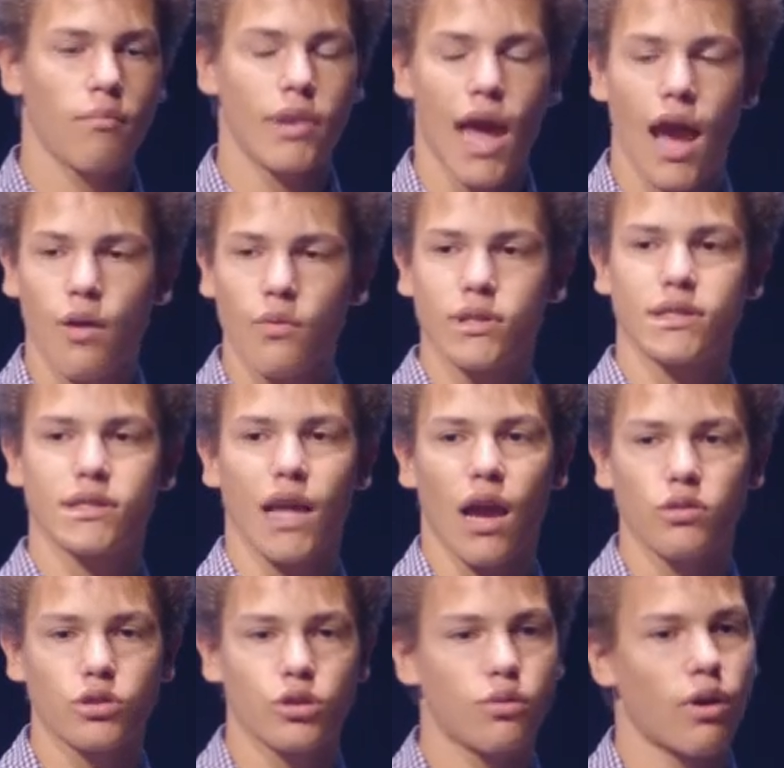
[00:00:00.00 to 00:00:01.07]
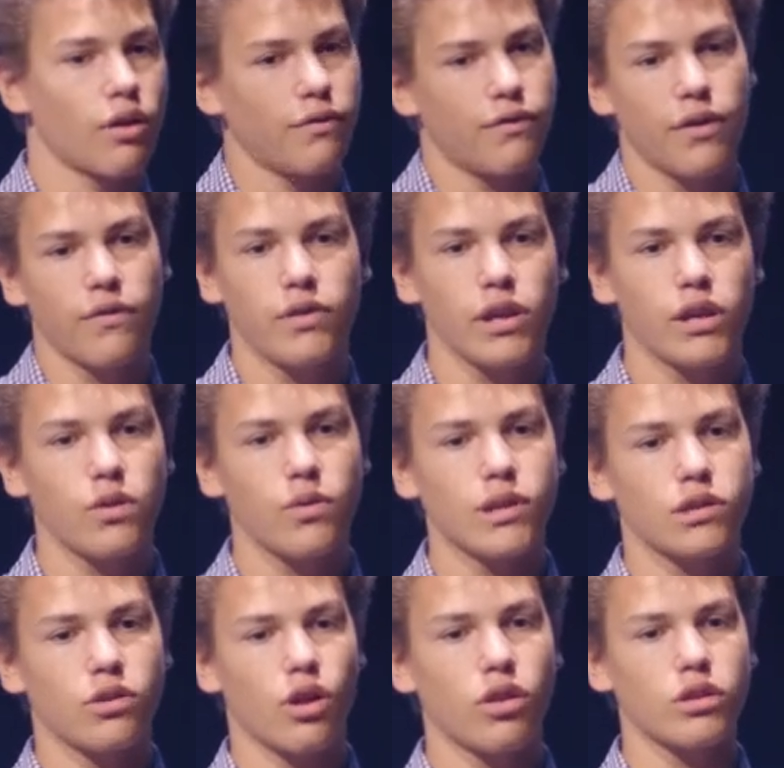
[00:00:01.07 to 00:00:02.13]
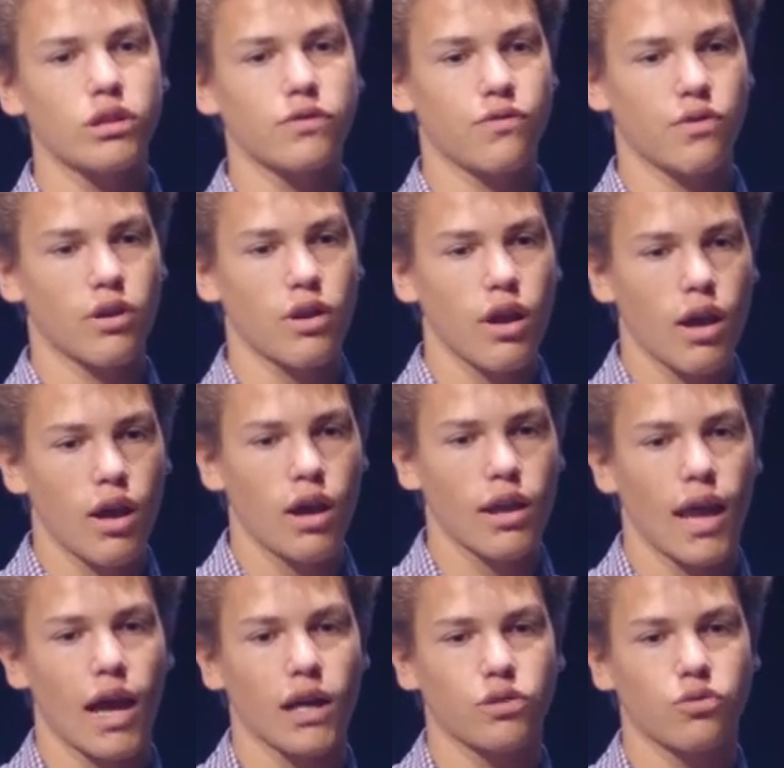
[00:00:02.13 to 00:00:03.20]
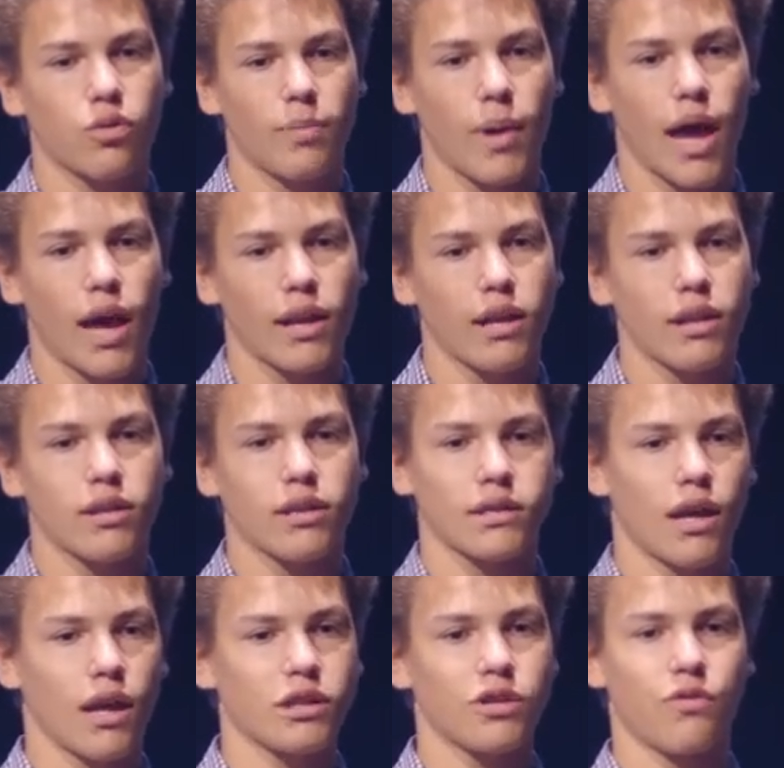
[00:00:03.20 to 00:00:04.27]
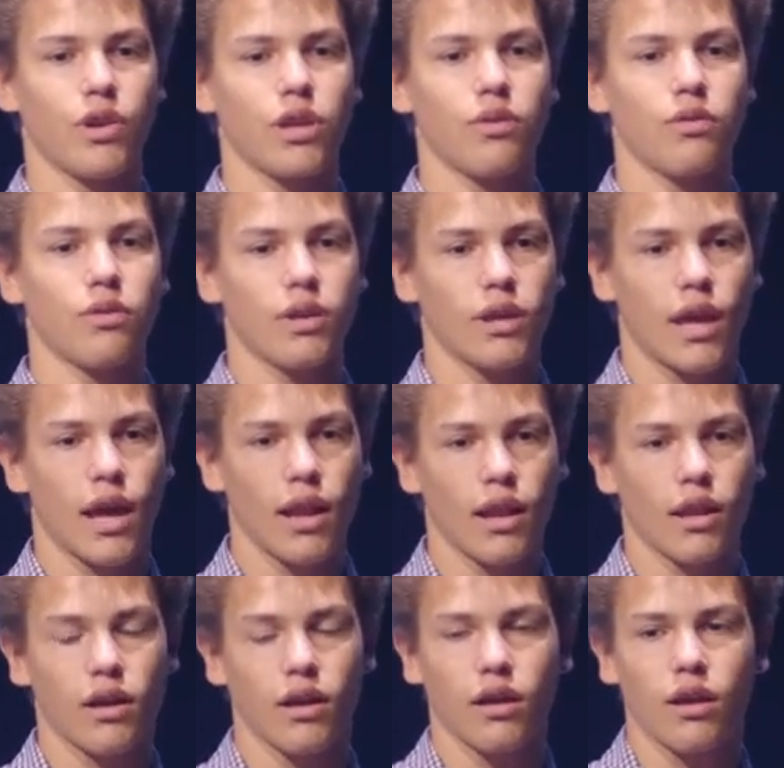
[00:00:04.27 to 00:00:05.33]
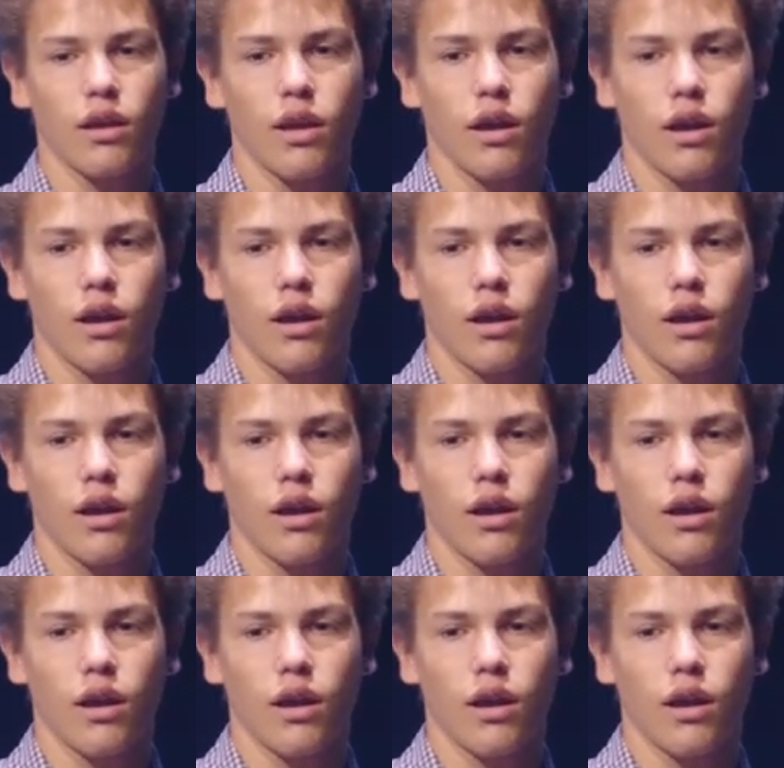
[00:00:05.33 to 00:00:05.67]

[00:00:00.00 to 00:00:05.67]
Now it's down to around $15 for an actual patty the size of what you'd get at a